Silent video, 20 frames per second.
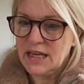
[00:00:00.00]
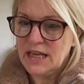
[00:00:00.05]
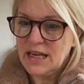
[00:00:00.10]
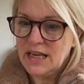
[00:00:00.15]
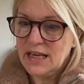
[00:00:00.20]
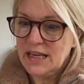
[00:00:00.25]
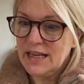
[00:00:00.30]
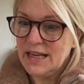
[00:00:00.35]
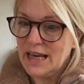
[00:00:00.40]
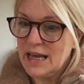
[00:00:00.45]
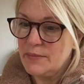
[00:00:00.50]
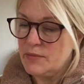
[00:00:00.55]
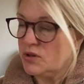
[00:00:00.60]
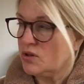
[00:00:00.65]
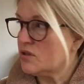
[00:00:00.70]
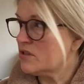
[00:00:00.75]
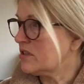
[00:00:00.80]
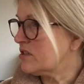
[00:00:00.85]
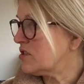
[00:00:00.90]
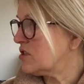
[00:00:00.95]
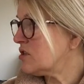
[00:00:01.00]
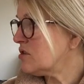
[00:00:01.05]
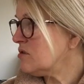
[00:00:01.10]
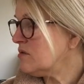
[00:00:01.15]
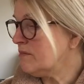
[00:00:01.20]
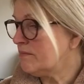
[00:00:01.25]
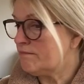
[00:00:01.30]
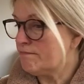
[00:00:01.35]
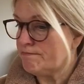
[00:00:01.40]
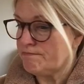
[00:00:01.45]
He came across a
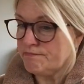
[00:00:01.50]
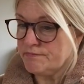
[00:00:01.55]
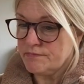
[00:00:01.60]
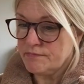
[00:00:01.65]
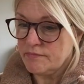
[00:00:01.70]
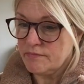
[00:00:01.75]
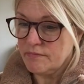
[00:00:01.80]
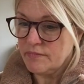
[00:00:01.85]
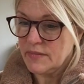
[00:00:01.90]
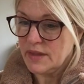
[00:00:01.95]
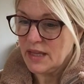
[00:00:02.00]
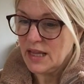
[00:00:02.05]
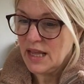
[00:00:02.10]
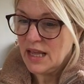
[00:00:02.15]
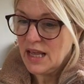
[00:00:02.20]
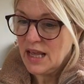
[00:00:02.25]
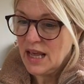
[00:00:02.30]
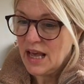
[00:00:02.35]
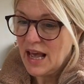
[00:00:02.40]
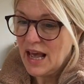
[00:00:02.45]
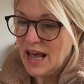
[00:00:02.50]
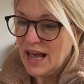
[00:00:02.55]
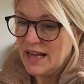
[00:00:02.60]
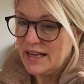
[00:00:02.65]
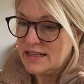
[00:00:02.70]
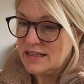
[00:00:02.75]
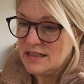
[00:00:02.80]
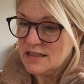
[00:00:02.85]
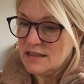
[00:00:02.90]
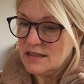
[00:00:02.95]
tomb,
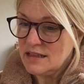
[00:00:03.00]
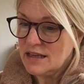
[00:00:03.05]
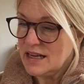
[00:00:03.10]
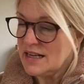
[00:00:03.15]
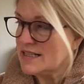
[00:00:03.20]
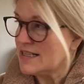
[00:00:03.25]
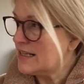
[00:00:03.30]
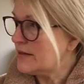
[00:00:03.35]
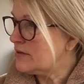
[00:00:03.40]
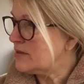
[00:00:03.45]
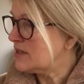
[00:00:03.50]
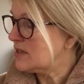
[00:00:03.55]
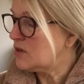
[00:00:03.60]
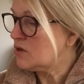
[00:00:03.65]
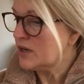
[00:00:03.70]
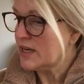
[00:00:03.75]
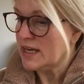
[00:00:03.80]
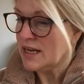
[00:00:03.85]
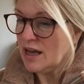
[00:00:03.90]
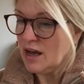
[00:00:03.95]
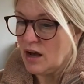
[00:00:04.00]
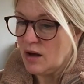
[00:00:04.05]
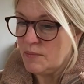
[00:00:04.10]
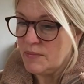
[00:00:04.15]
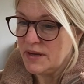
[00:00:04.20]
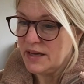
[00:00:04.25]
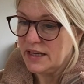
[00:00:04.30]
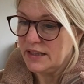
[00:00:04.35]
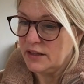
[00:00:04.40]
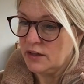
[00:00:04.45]
and as he was looking up
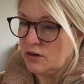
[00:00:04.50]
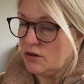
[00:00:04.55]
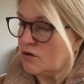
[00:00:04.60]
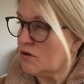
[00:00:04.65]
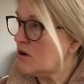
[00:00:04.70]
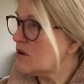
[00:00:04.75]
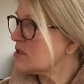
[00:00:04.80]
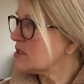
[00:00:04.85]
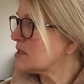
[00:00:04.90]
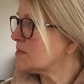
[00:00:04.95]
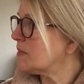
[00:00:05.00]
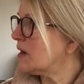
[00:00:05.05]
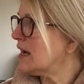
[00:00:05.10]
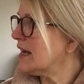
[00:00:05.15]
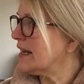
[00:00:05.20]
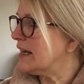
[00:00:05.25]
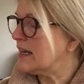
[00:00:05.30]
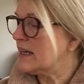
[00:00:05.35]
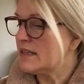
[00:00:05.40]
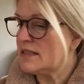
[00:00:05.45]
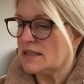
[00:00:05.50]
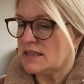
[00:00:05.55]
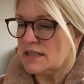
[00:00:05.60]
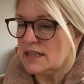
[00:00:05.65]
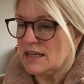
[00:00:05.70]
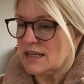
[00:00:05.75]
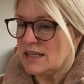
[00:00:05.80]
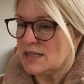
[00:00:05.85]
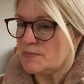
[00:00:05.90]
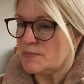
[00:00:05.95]
at the cross by it,
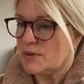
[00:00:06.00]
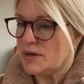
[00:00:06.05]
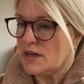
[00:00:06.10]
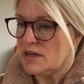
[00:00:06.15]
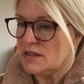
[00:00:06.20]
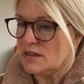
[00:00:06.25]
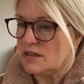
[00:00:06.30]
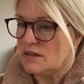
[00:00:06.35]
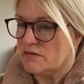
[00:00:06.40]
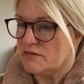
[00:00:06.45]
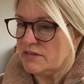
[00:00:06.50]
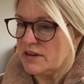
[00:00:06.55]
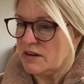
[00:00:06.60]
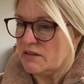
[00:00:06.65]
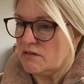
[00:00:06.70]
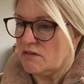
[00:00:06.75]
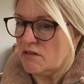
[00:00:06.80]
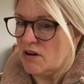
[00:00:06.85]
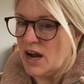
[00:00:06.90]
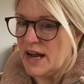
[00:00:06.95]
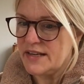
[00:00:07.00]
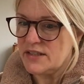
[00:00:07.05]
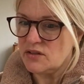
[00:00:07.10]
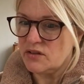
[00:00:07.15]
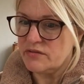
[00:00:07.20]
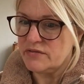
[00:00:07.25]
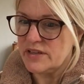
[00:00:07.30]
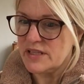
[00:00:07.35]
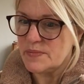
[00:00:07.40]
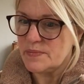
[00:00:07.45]
his burden fell right
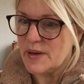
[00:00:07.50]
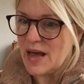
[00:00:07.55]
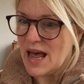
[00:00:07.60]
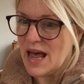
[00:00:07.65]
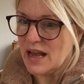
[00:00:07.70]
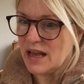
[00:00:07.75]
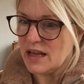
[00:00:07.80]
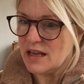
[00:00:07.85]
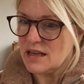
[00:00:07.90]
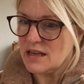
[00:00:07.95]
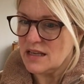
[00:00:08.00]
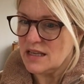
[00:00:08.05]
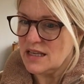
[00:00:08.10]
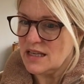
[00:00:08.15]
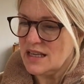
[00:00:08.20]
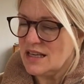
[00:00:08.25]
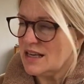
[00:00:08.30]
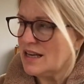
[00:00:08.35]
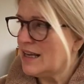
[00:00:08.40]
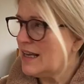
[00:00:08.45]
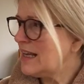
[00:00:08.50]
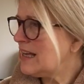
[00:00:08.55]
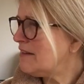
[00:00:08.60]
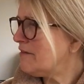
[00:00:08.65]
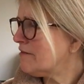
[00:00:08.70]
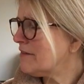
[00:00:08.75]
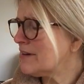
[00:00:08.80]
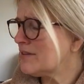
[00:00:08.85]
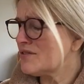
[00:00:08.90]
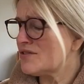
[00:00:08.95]
off his back. He
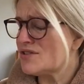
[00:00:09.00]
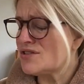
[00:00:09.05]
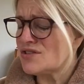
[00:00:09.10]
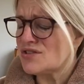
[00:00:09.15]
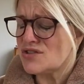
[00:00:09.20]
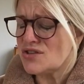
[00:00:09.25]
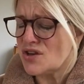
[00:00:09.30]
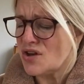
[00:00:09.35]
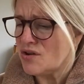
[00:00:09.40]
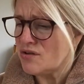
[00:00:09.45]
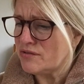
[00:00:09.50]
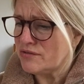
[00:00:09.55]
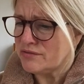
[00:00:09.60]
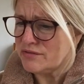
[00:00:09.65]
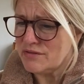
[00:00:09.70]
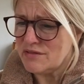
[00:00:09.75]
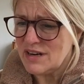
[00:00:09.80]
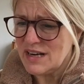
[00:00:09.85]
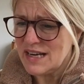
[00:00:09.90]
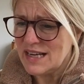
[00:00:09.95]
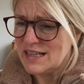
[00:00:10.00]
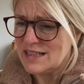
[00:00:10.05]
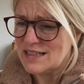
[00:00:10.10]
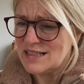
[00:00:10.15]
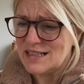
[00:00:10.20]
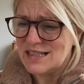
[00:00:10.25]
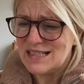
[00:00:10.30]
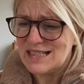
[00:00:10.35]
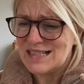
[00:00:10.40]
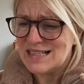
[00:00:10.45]
felt so free, and
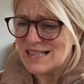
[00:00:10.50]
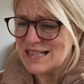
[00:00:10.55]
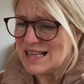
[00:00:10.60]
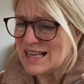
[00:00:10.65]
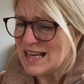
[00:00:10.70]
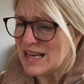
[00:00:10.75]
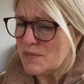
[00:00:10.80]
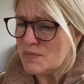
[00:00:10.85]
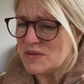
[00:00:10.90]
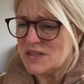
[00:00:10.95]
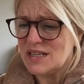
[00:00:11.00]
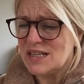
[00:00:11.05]
he skipped and